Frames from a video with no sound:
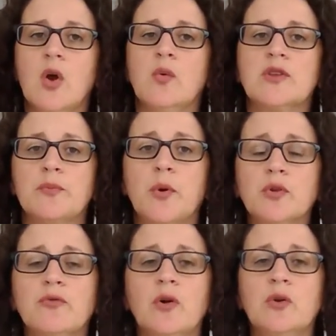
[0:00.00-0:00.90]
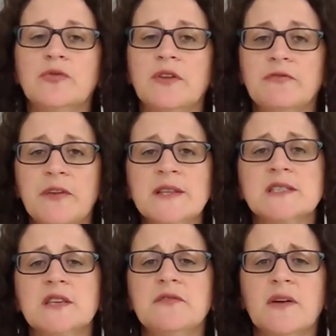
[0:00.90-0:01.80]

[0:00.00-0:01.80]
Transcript: with a portfolio of defensive,